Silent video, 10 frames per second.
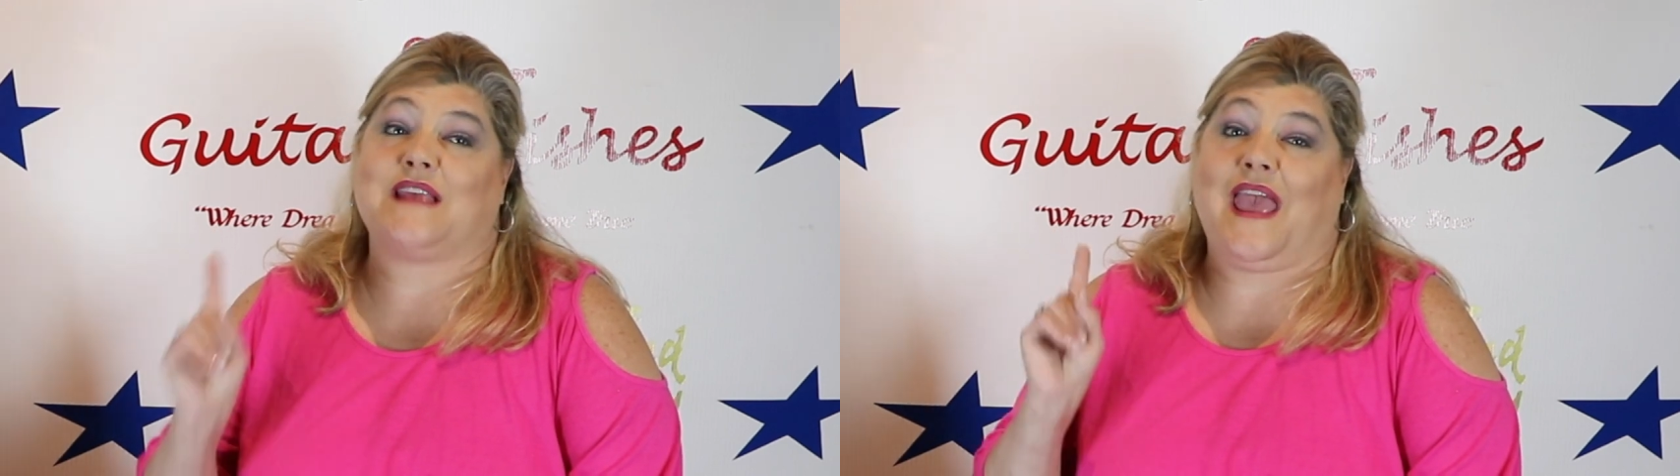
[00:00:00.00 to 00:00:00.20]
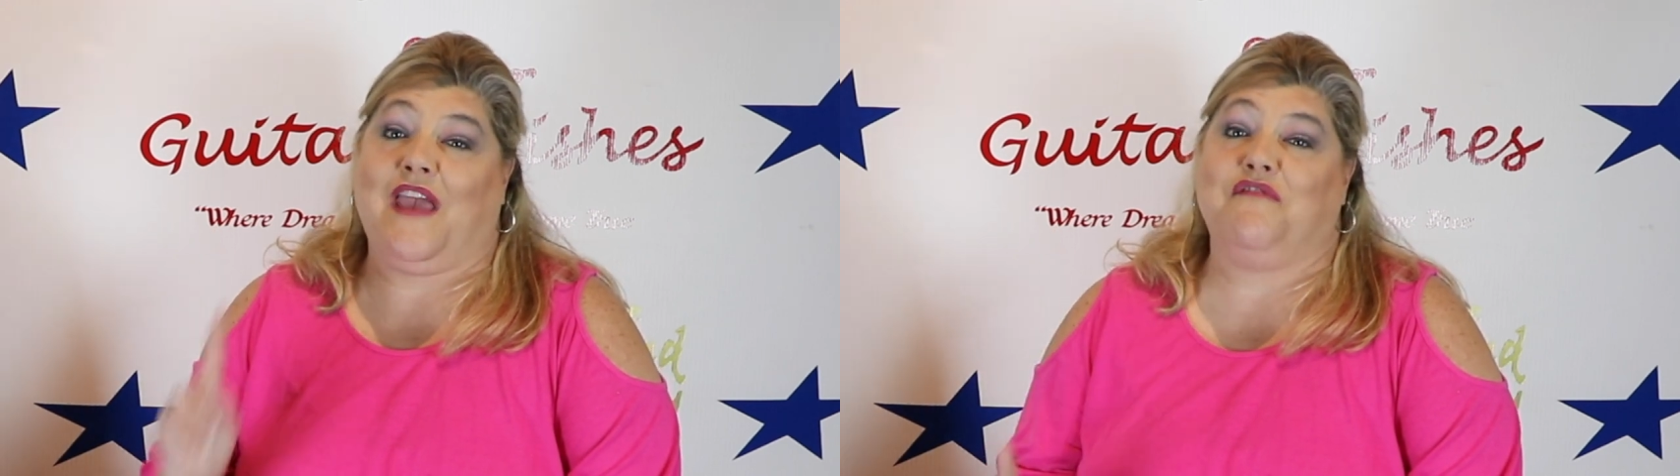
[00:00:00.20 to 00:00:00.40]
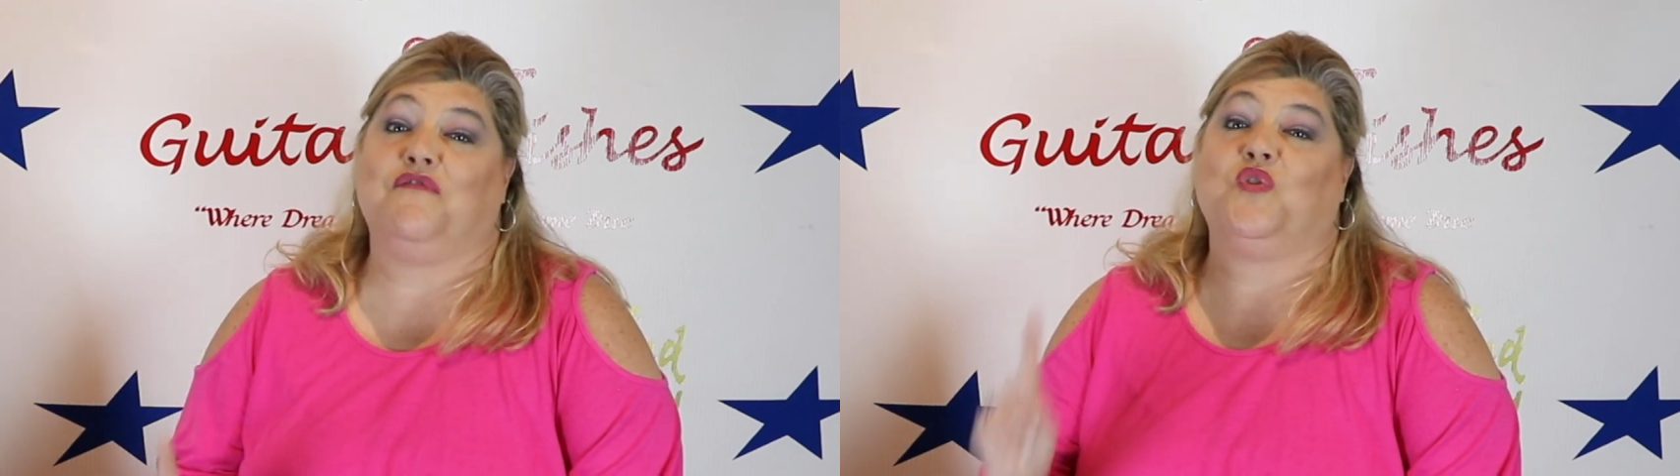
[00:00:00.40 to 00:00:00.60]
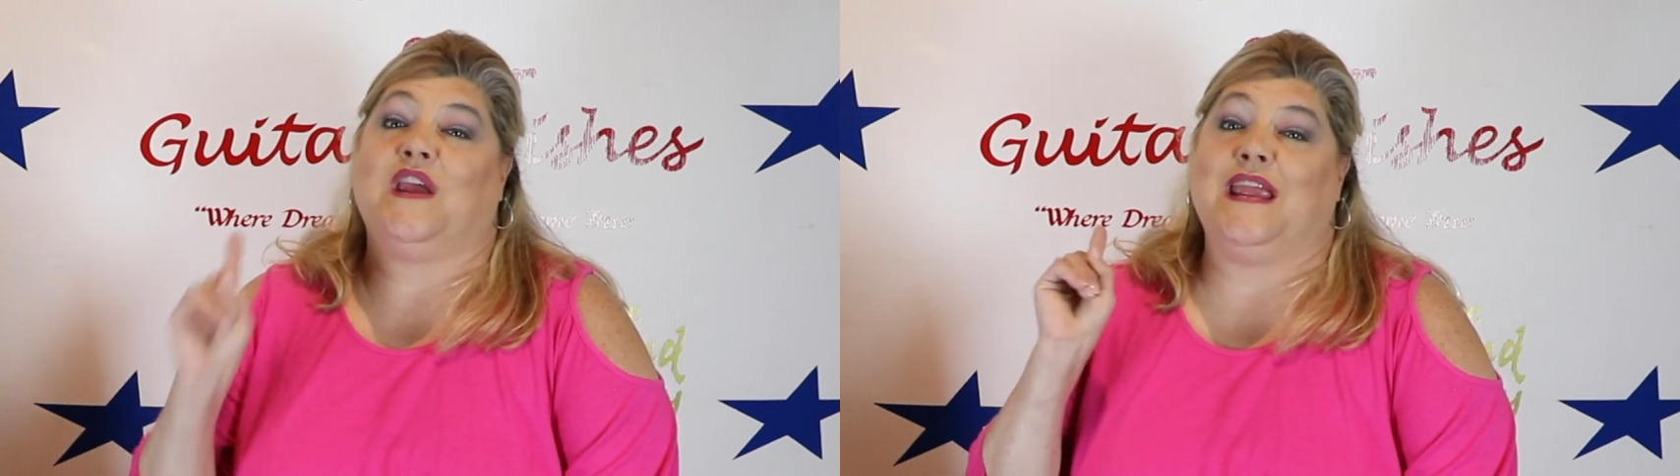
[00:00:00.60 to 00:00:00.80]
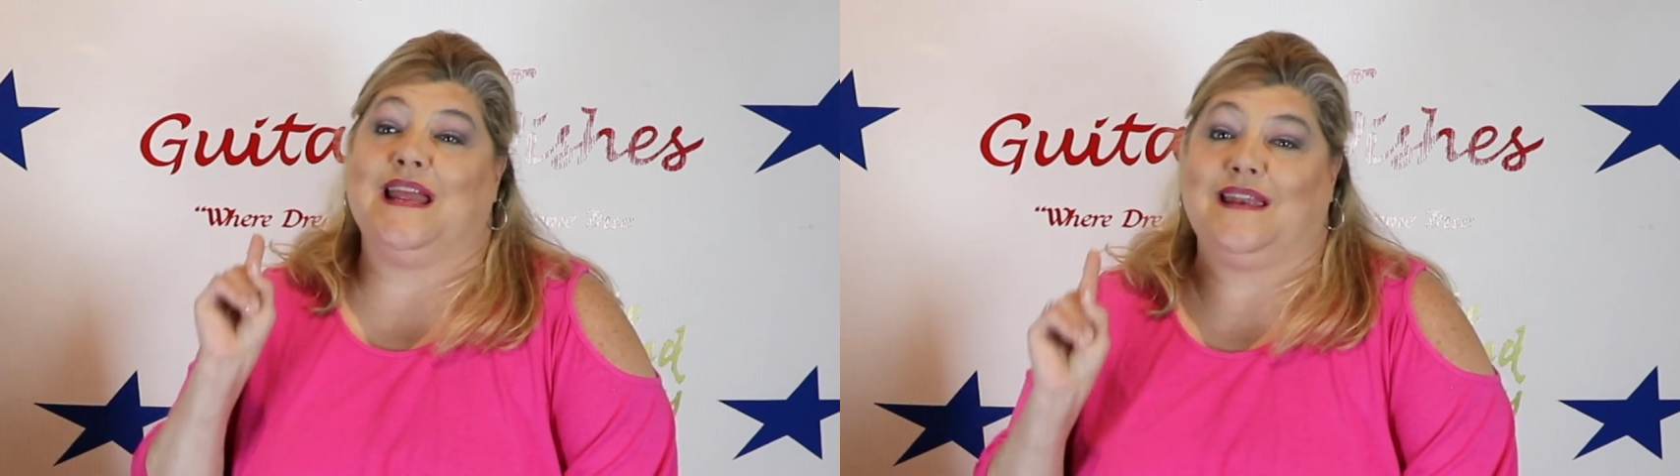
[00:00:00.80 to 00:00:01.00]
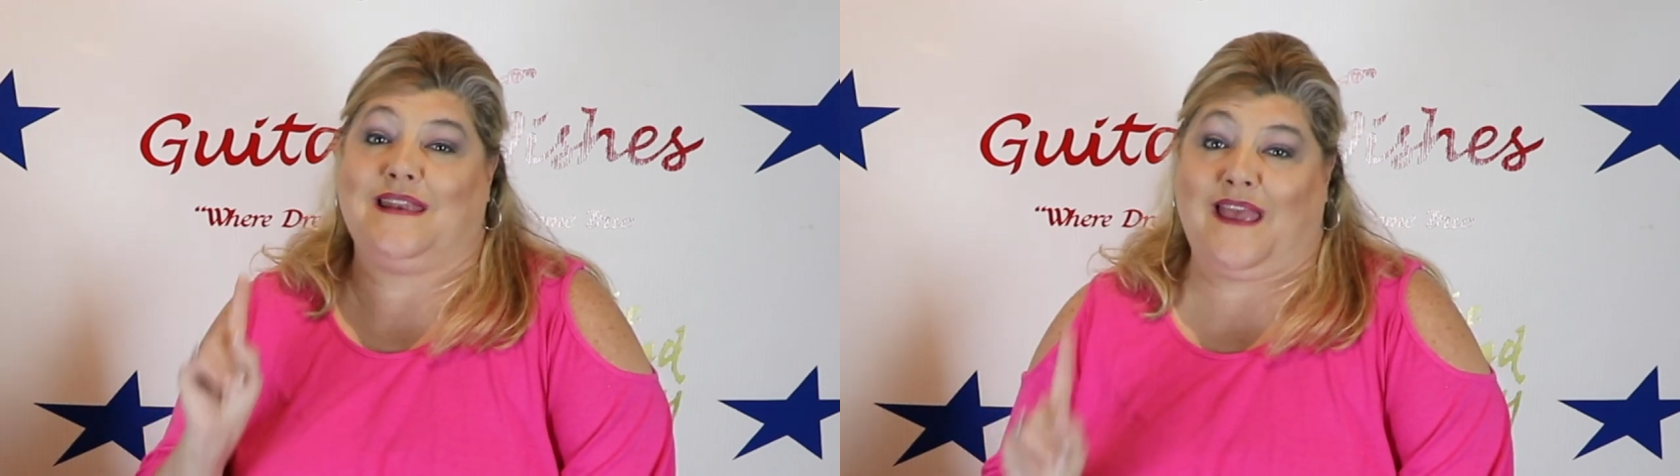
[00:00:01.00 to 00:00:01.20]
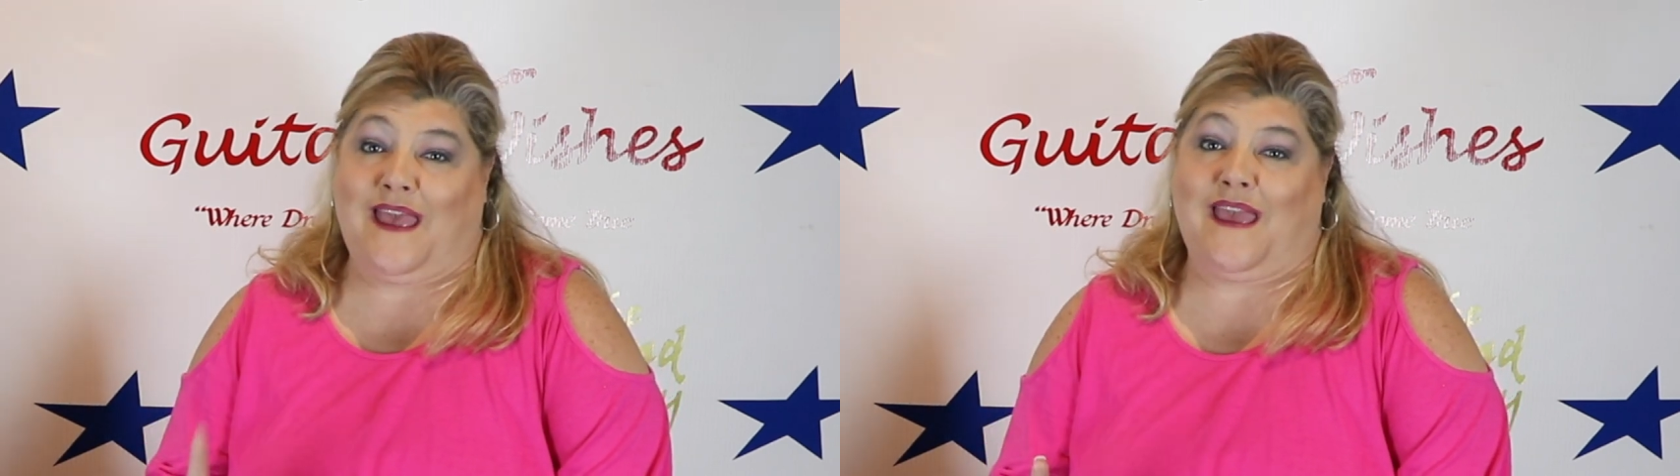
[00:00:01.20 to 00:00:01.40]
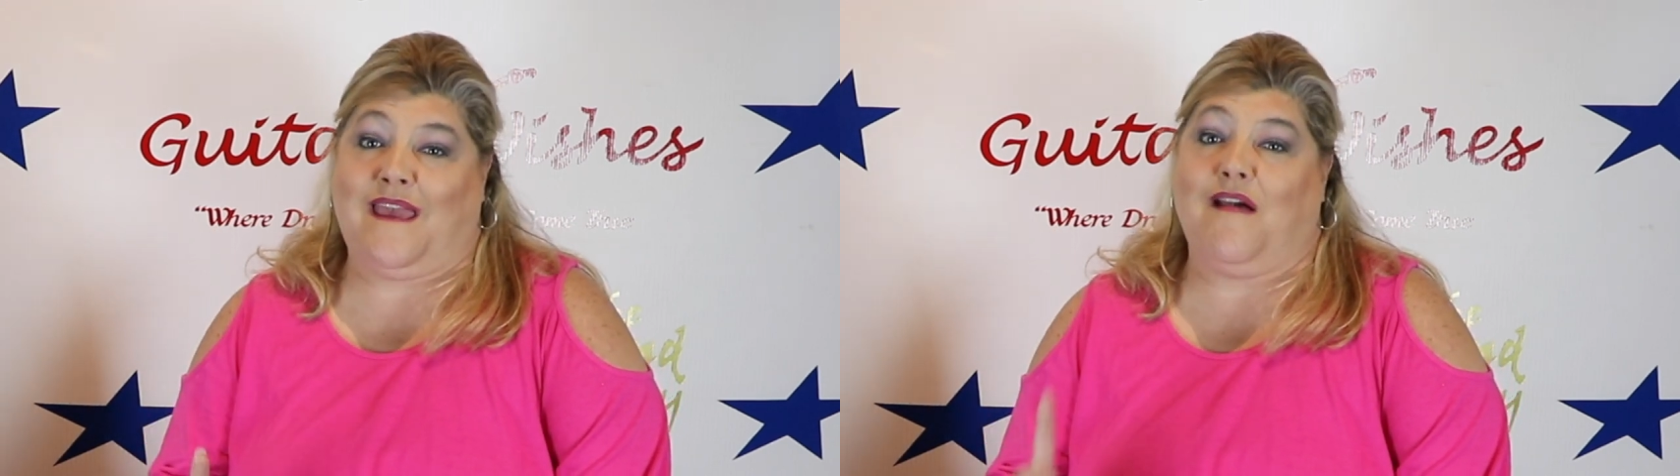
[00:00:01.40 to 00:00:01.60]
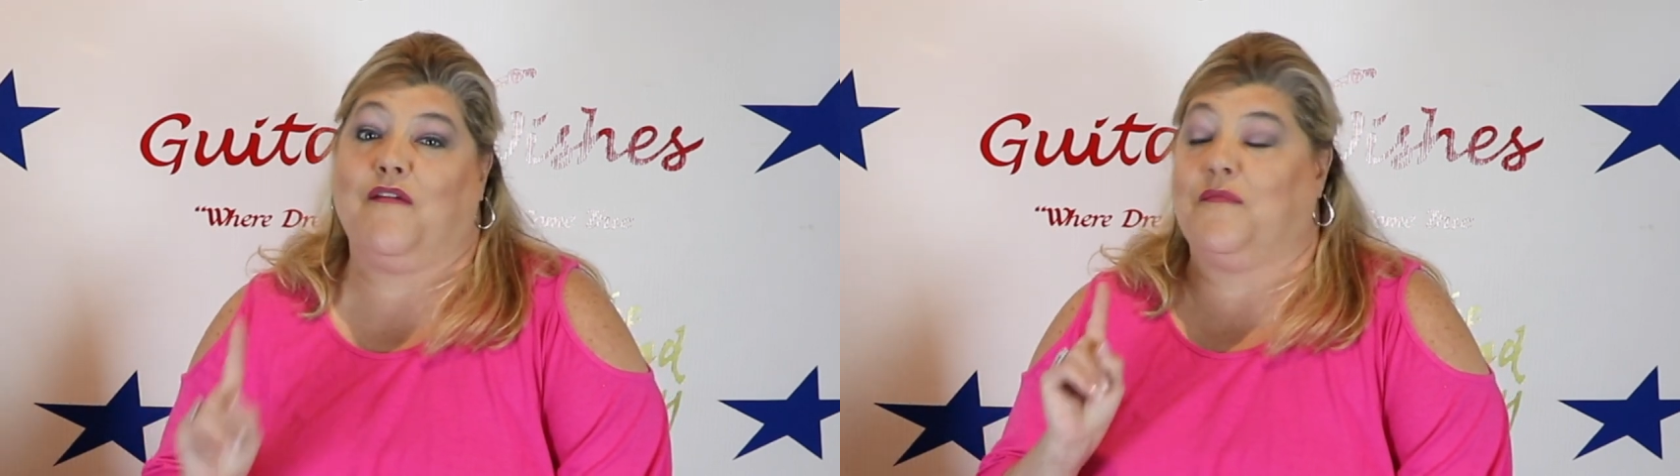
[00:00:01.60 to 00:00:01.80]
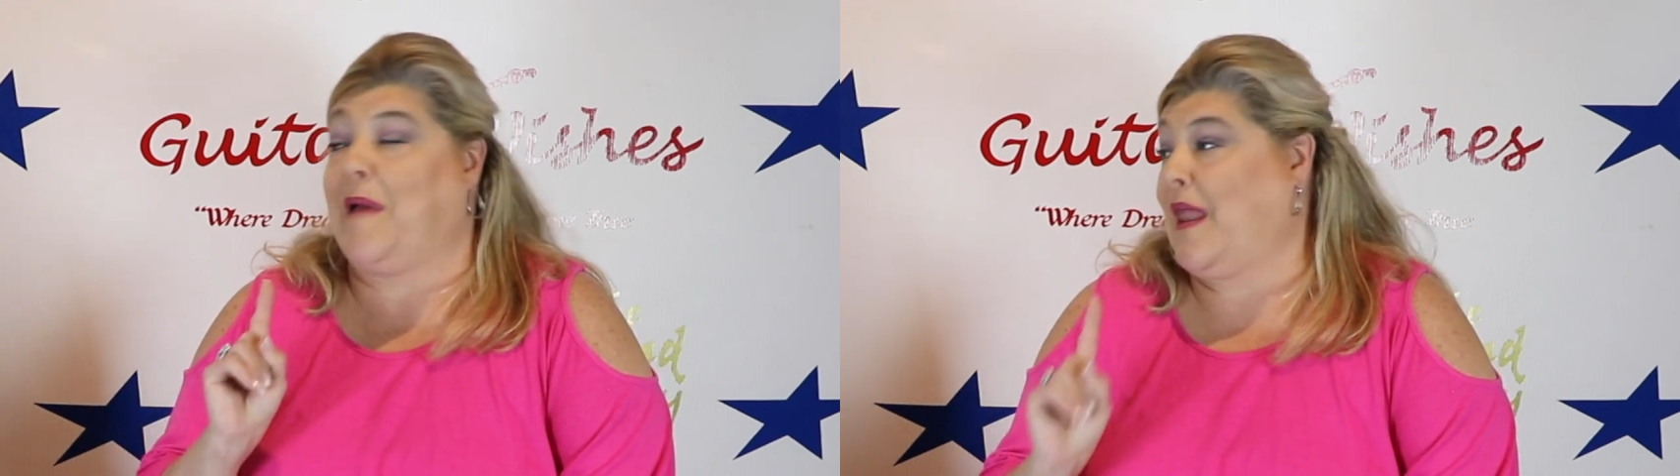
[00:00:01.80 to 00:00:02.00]
every day
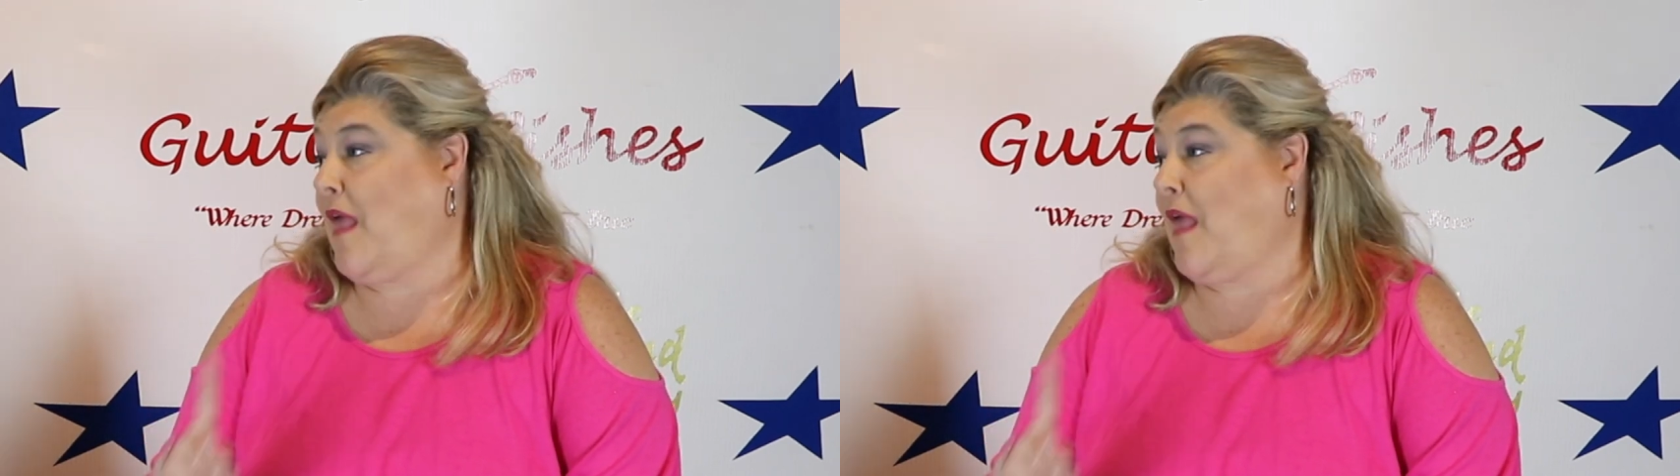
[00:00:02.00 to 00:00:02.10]
of my